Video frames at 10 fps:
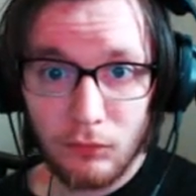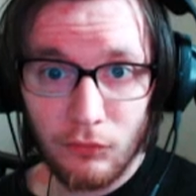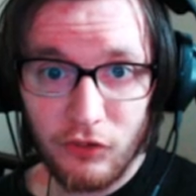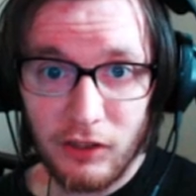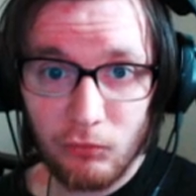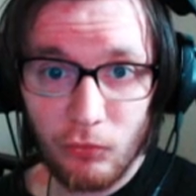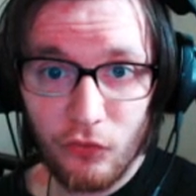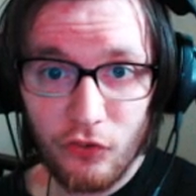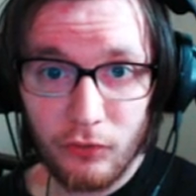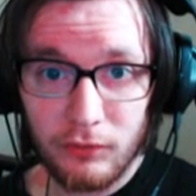So yeah, I've
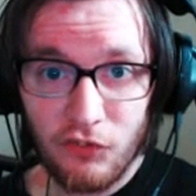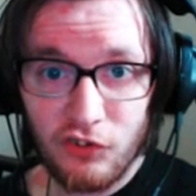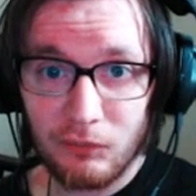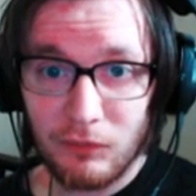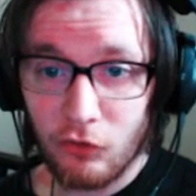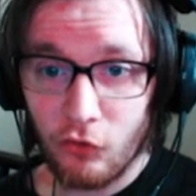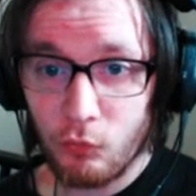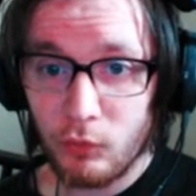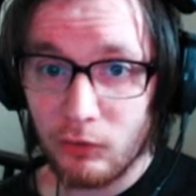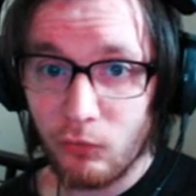also got this going on as
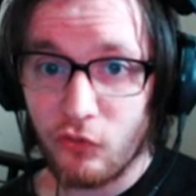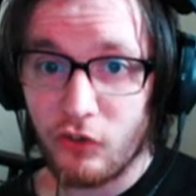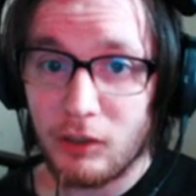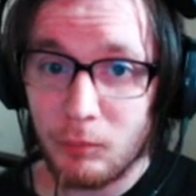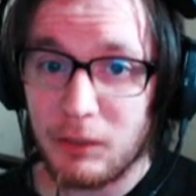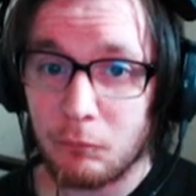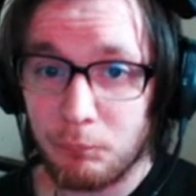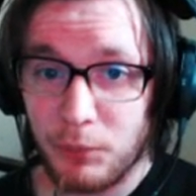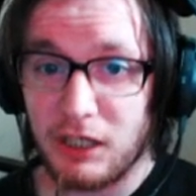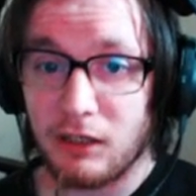well. So that'll be
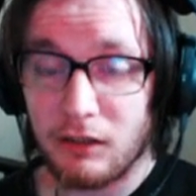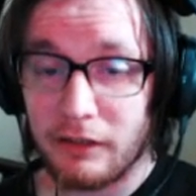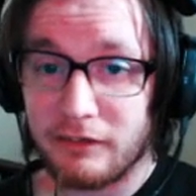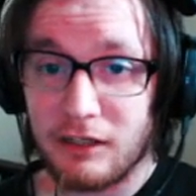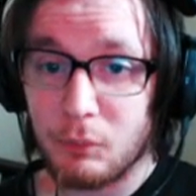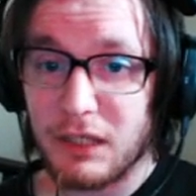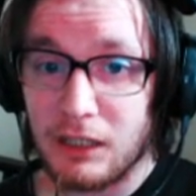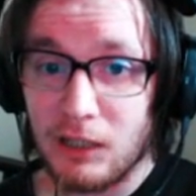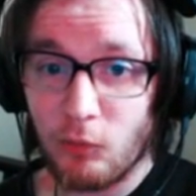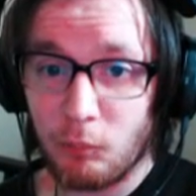that'll be
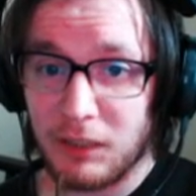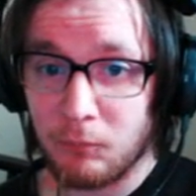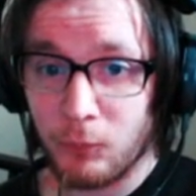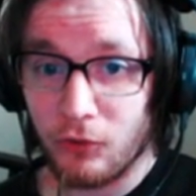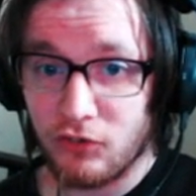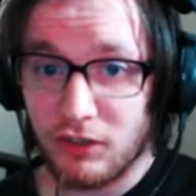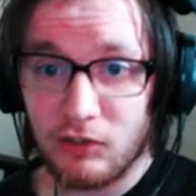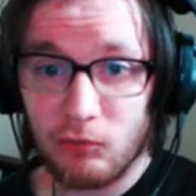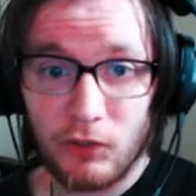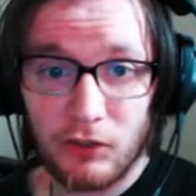another big
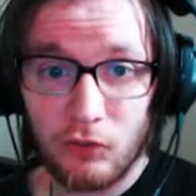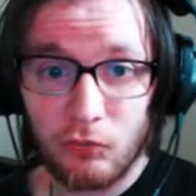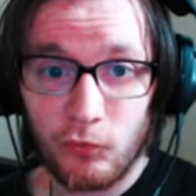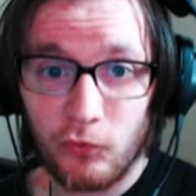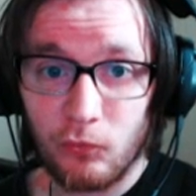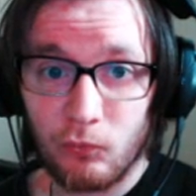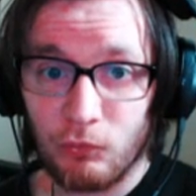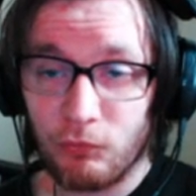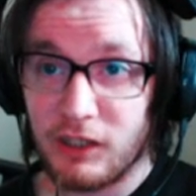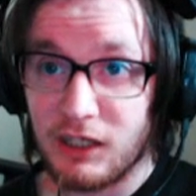project if I go through
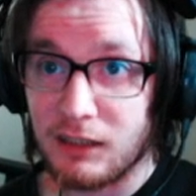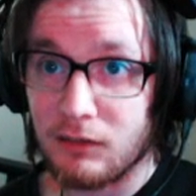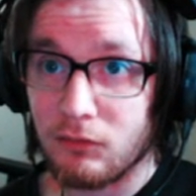with that.